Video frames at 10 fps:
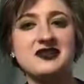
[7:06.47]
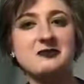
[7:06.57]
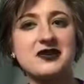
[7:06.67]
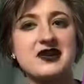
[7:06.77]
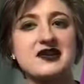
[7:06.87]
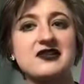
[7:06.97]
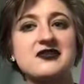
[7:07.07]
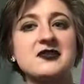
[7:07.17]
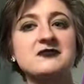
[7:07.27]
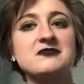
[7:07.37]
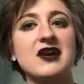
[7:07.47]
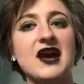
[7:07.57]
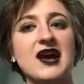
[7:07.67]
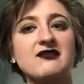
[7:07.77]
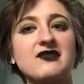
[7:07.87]
paganism,
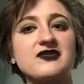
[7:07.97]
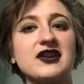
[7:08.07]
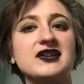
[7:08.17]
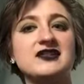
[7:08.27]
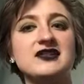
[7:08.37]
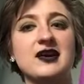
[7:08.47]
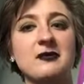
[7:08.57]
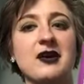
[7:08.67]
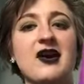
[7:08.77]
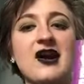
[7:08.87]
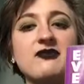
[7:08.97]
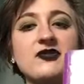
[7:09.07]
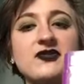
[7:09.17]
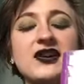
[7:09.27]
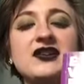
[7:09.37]
everything about
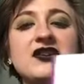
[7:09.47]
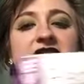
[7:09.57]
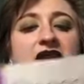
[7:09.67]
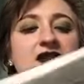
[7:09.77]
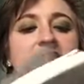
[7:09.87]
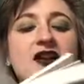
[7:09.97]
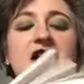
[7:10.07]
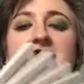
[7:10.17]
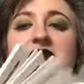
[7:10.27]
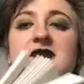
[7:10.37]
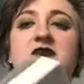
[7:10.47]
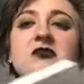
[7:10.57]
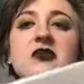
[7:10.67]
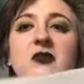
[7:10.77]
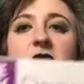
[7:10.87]
everything, like
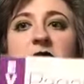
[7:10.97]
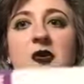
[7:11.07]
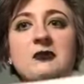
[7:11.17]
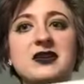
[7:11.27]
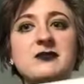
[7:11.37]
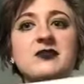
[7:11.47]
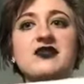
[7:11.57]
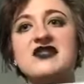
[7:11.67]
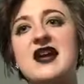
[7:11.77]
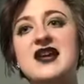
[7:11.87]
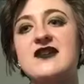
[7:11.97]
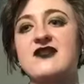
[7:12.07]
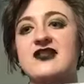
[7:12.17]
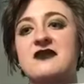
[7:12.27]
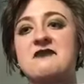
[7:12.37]
what people say, if
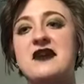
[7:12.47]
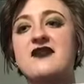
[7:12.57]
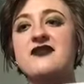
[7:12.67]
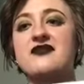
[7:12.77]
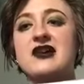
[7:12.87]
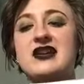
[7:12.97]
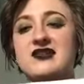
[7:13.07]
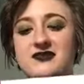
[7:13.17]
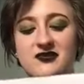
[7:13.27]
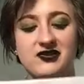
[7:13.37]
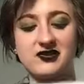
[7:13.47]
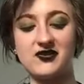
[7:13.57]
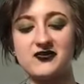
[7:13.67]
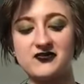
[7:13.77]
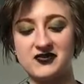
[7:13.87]
it's a myth and other
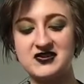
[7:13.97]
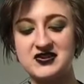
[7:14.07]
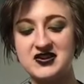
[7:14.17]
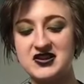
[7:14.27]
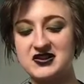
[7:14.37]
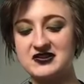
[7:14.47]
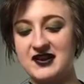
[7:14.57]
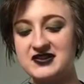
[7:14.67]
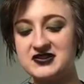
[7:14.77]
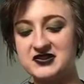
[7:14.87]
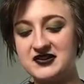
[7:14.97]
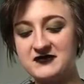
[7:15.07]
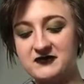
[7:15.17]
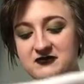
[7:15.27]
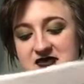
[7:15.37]
stuff. Like, you know,
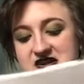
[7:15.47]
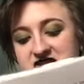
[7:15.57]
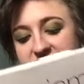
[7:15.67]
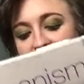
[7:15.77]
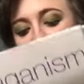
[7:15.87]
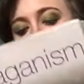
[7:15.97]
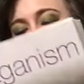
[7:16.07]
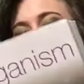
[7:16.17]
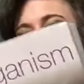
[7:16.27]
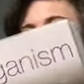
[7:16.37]
information about